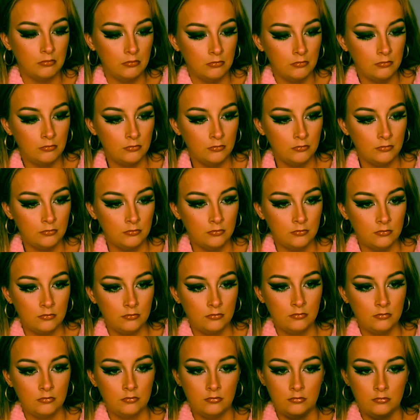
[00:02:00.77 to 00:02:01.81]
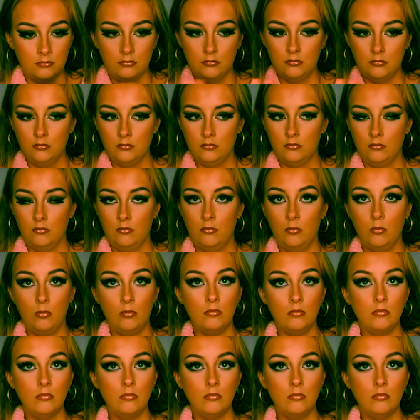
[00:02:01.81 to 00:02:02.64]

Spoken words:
Nothing is said.